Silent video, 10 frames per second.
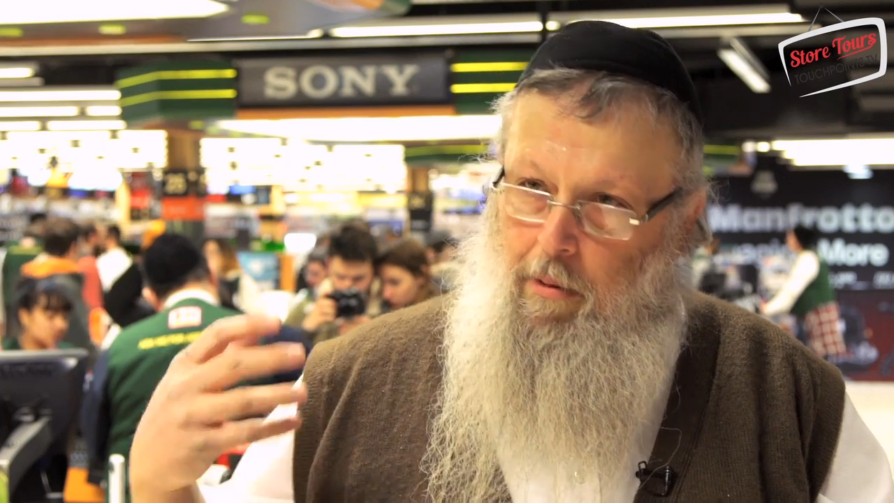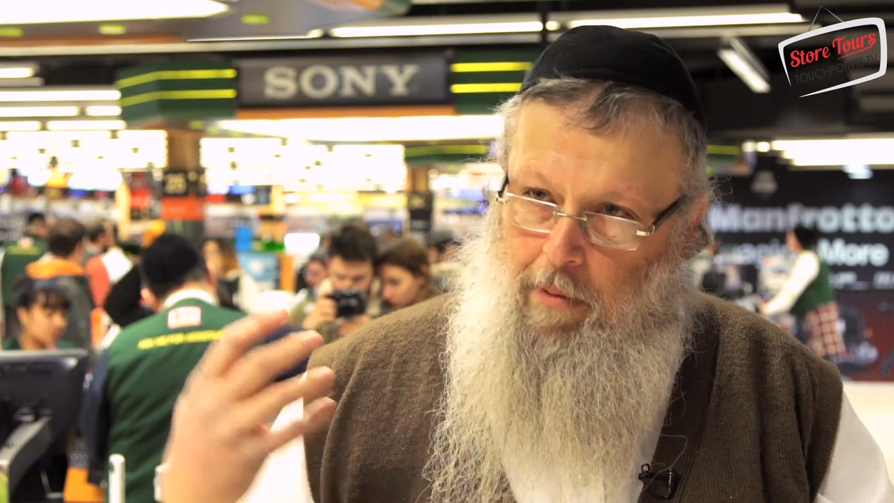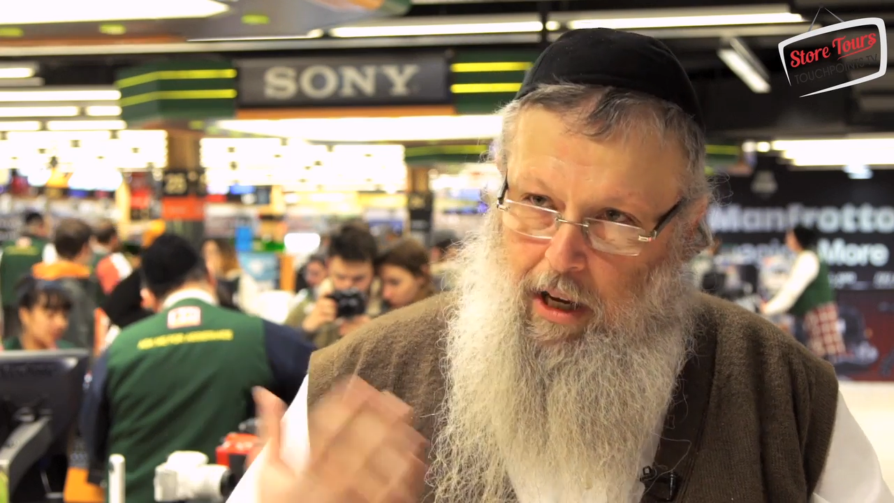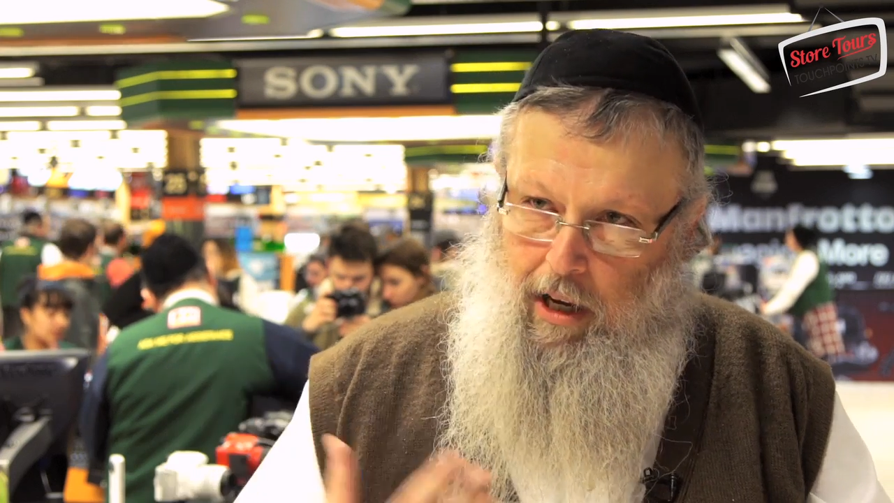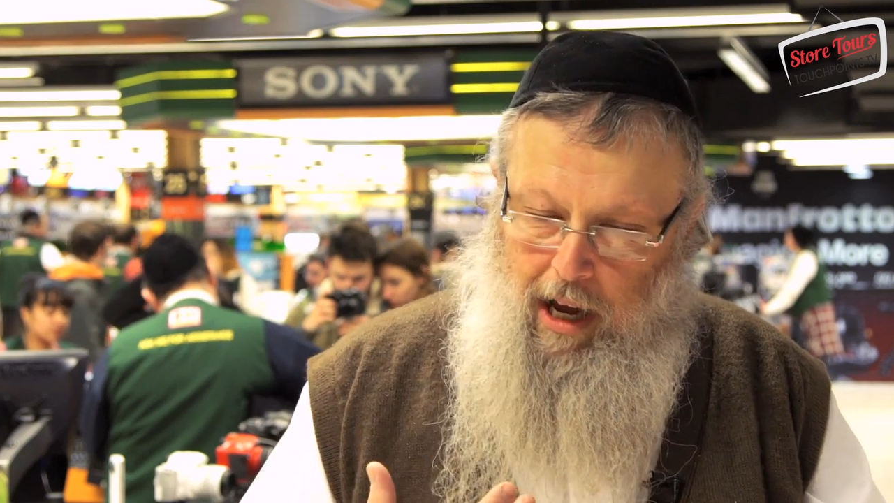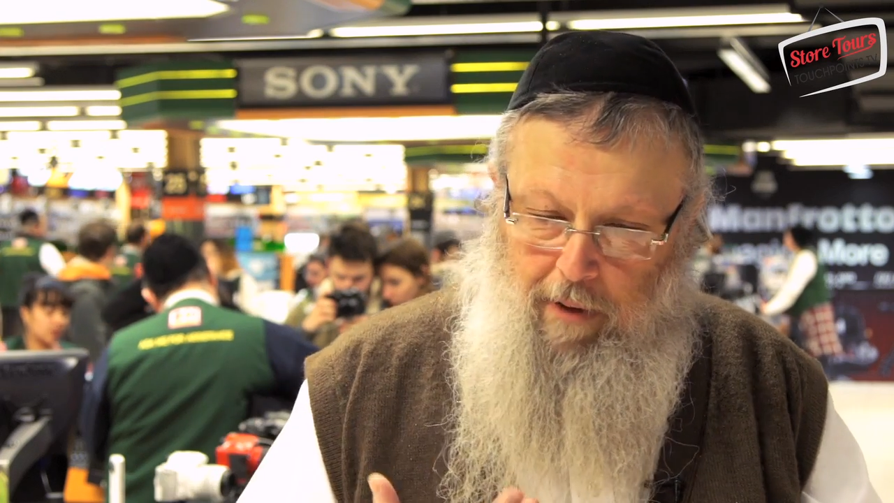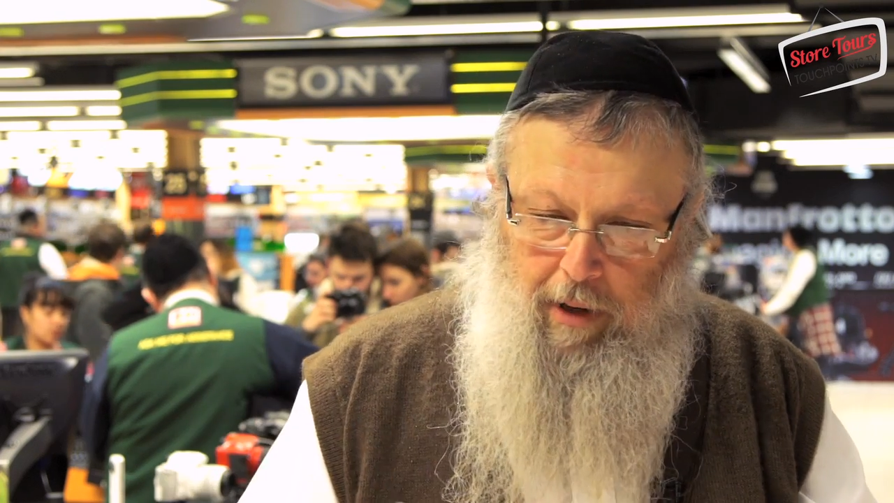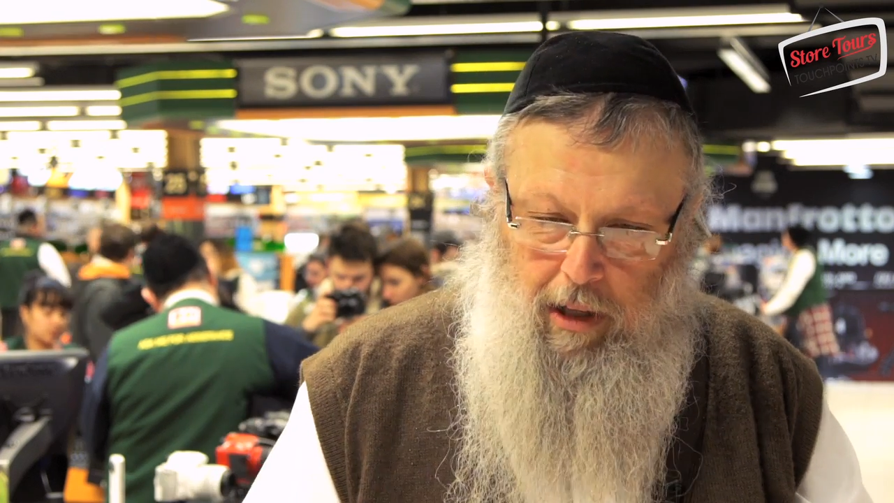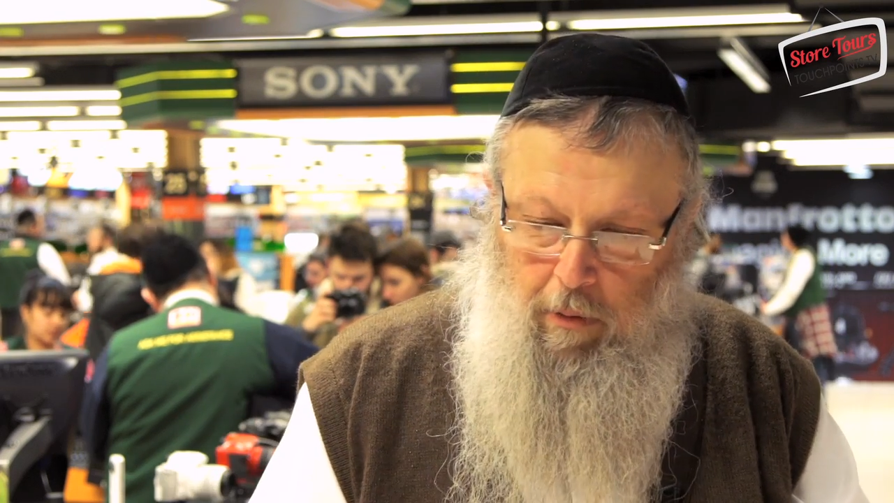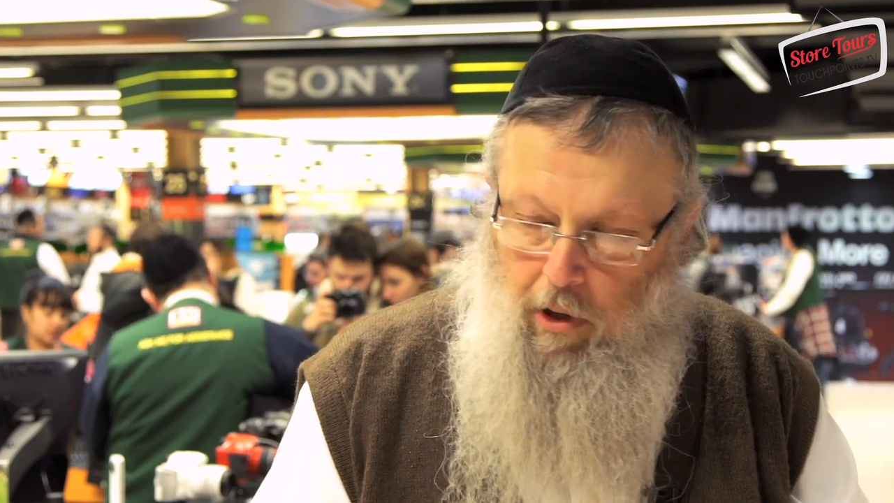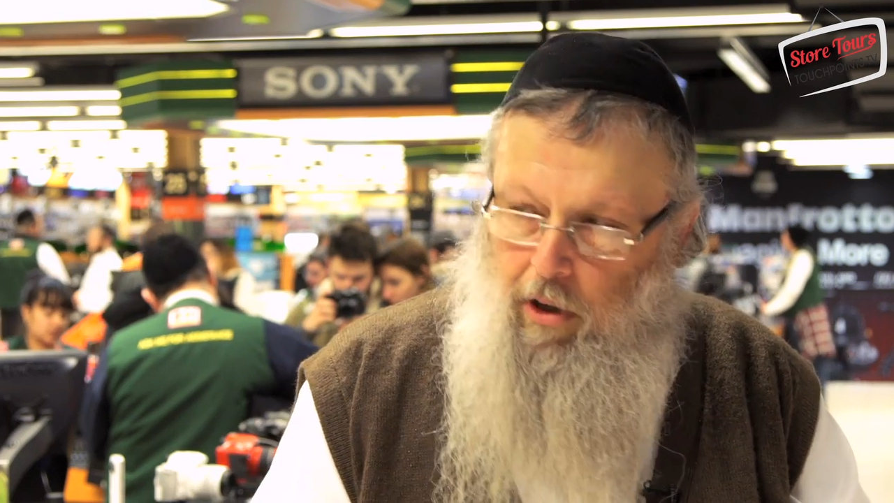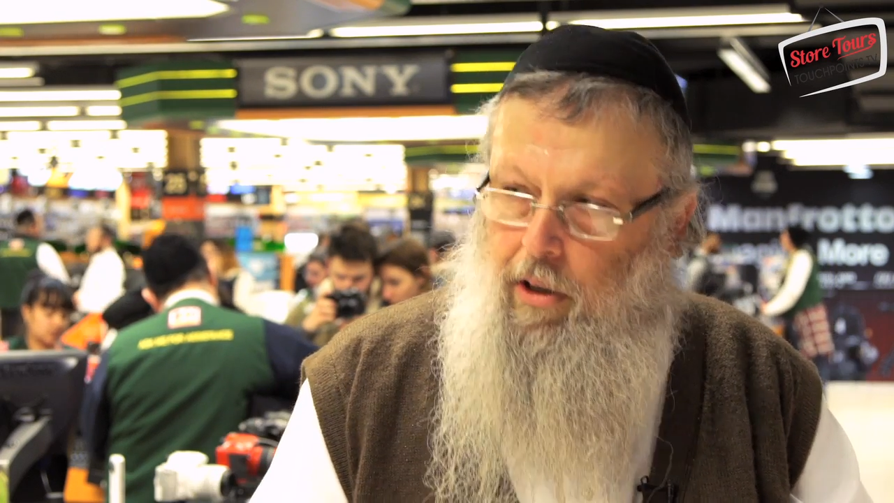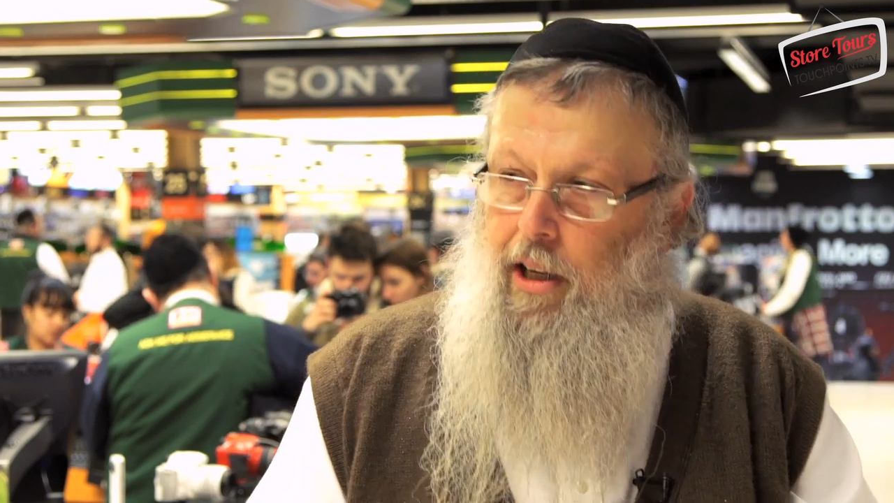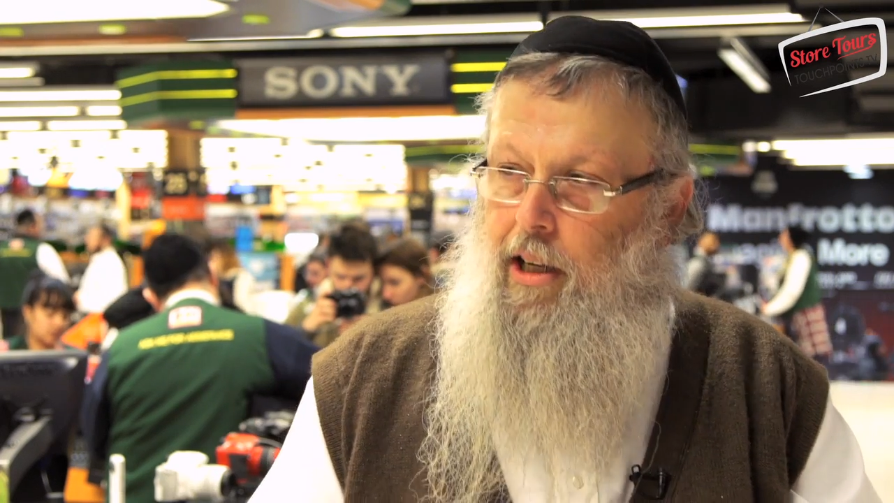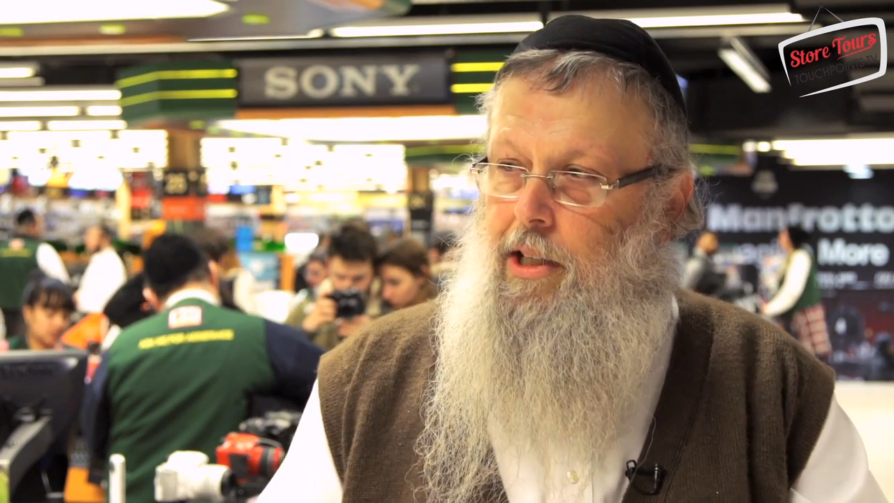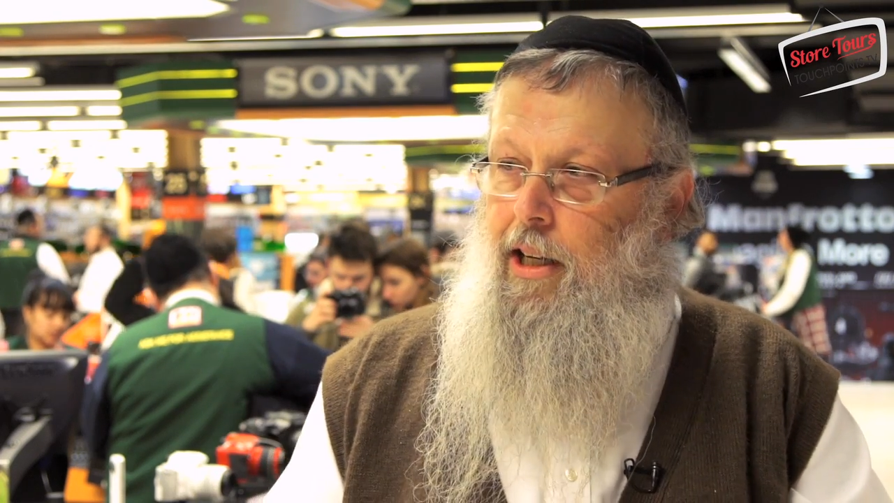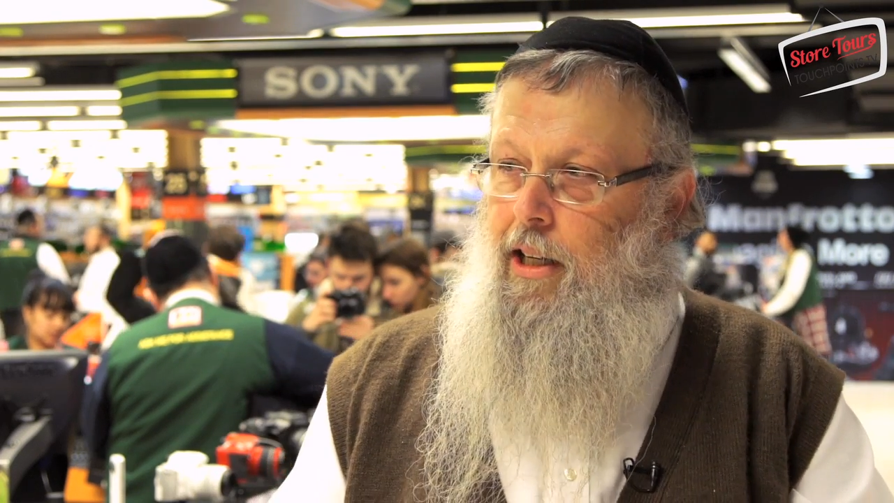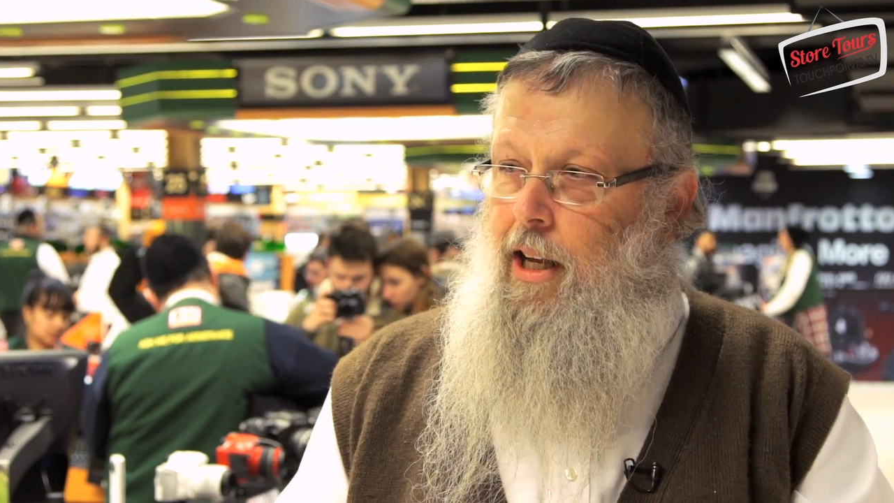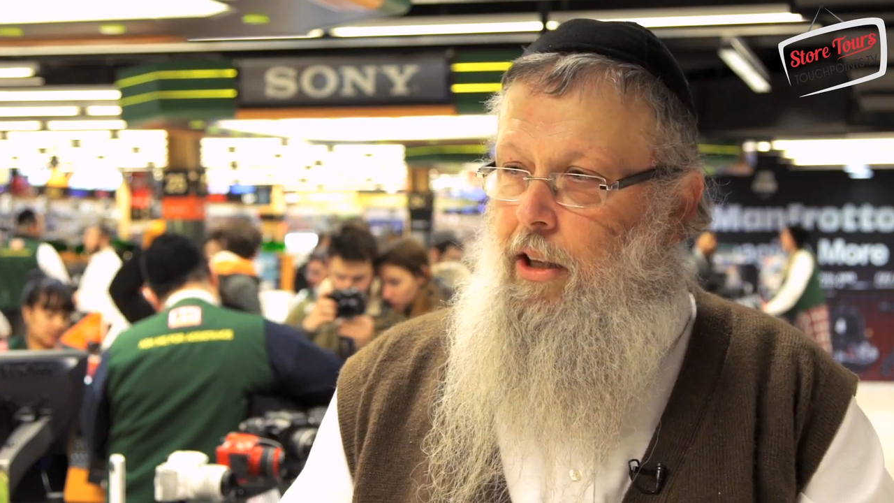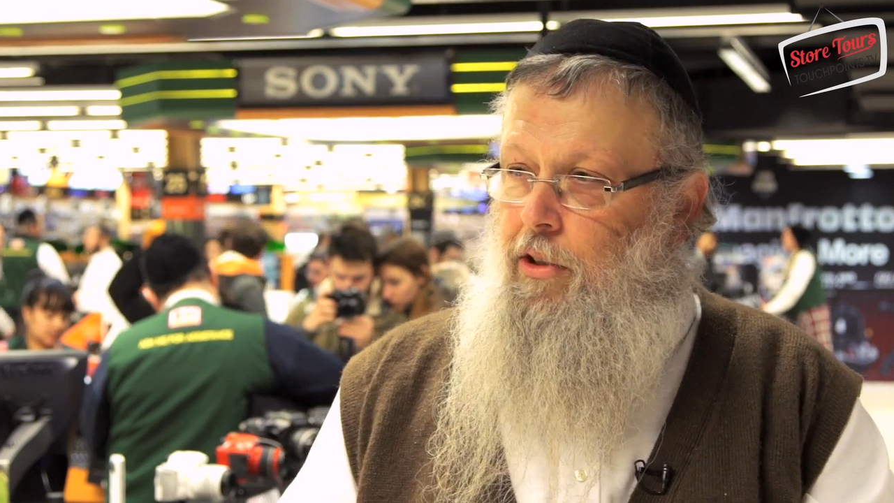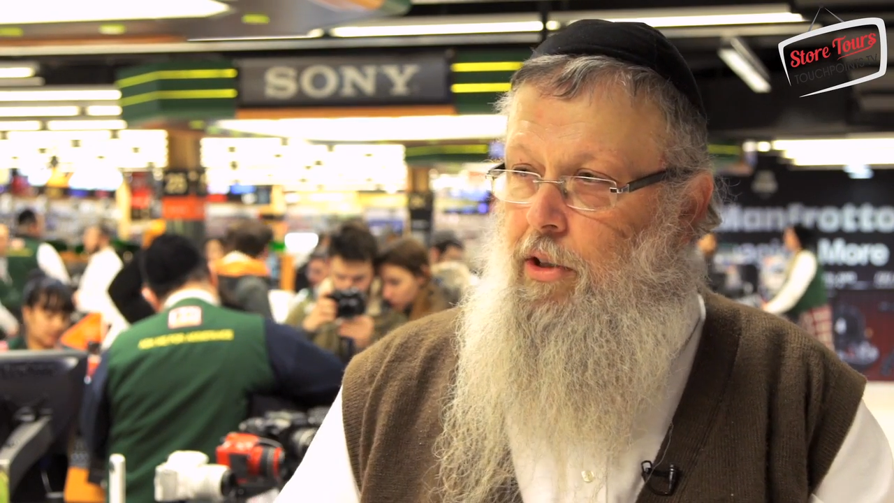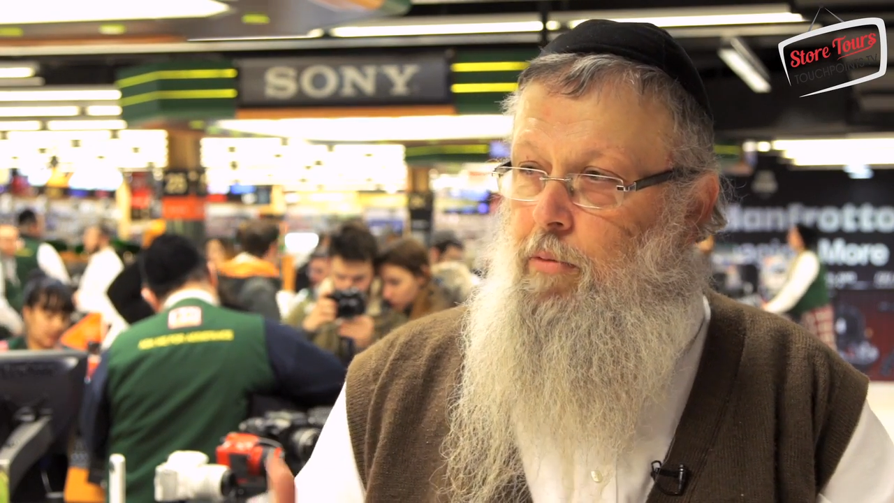having them learn the latest technologies,